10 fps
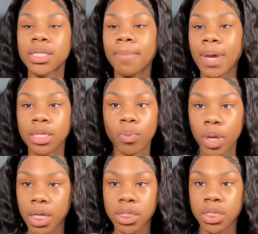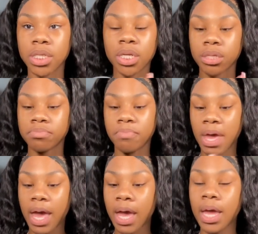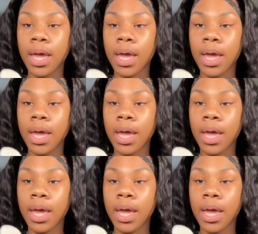it make the wig just look bad.